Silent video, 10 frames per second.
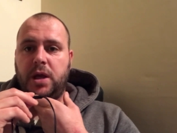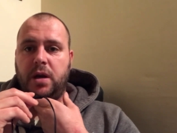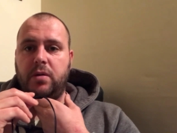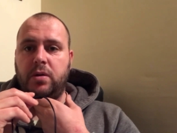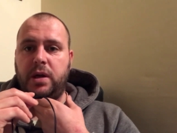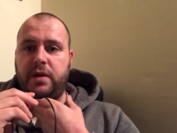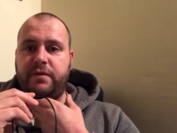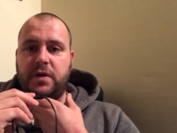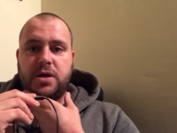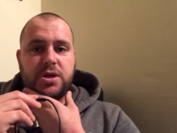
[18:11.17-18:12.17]
oily
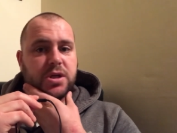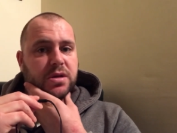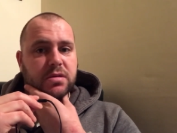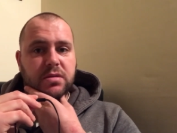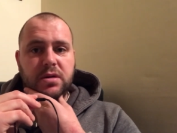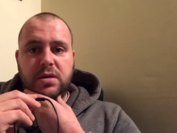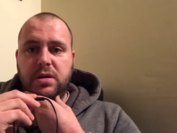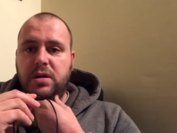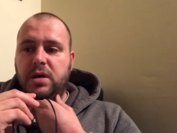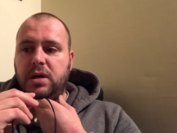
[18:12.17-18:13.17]
fish,
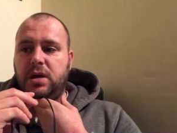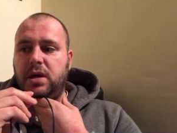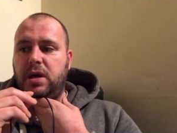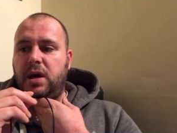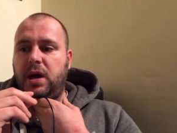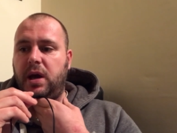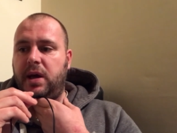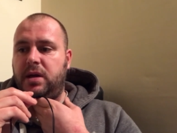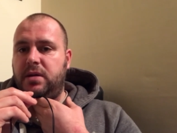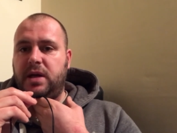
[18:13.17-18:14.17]
and
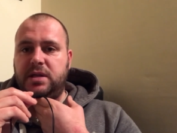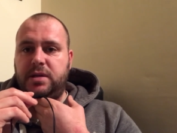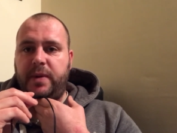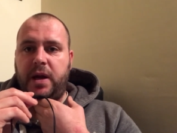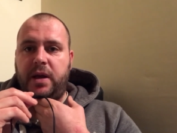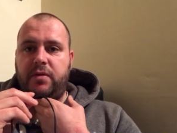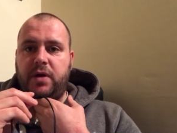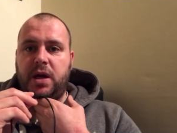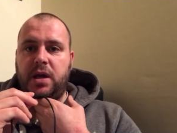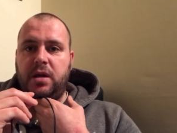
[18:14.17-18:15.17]
that's about it
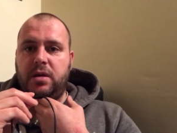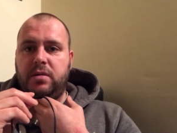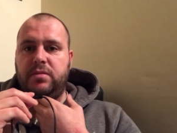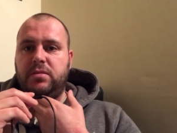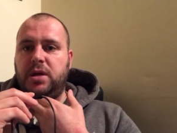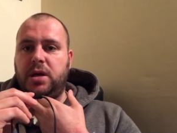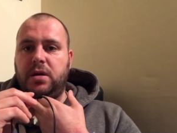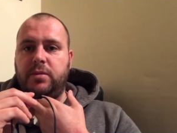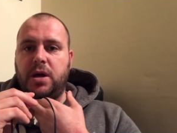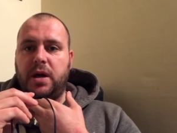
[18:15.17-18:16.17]
really. I'm
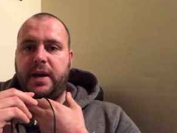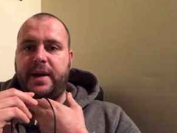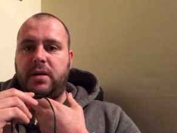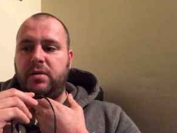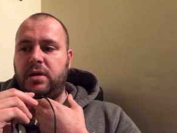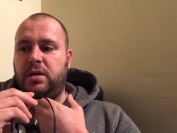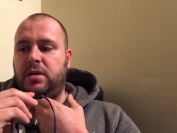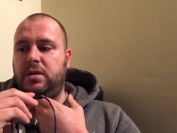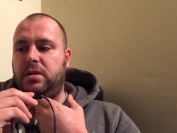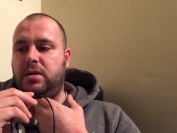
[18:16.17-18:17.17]
cutting out the
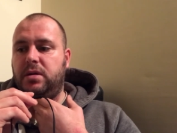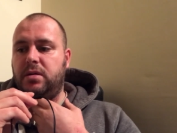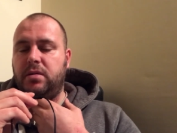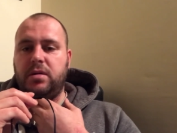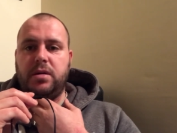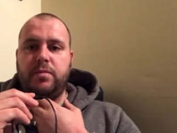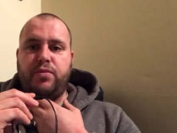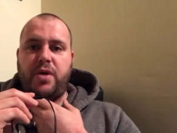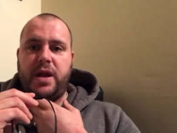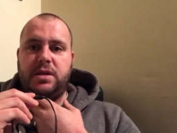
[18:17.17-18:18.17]

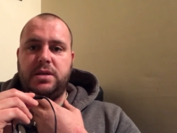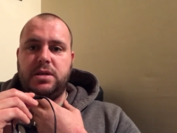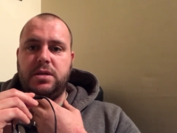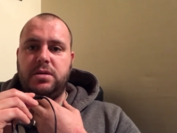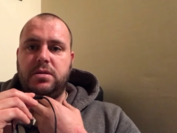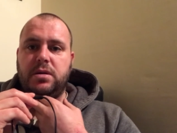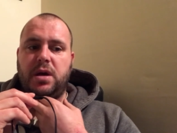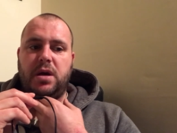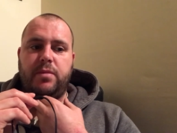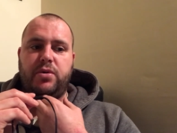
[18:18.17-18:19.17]
breads,
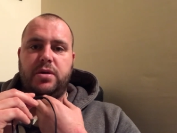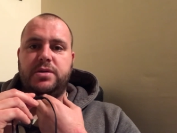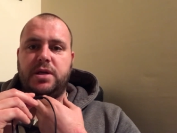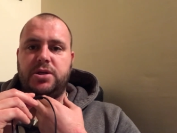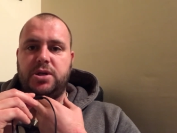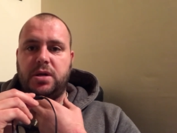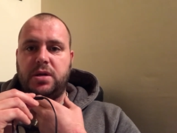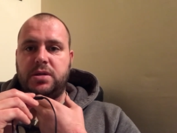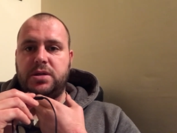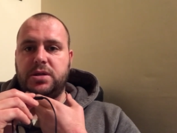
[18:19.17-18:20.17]
processed
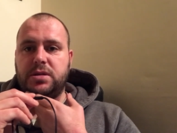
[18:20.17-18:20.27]
sugars,